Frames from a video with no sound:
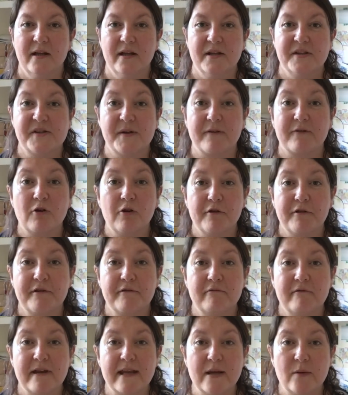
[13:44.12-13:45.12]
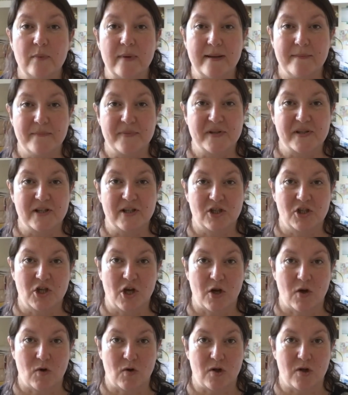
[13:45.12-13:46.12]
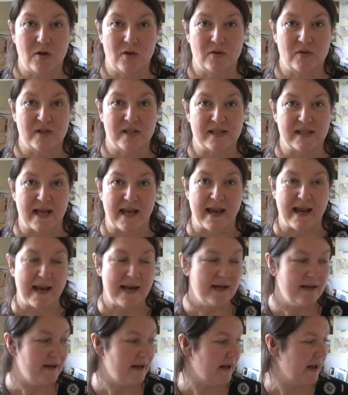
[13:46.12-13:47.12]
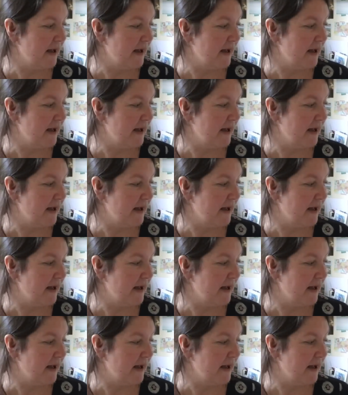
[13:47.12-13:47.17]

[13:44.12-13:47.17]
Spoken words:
So I've got 3 whips to show you today.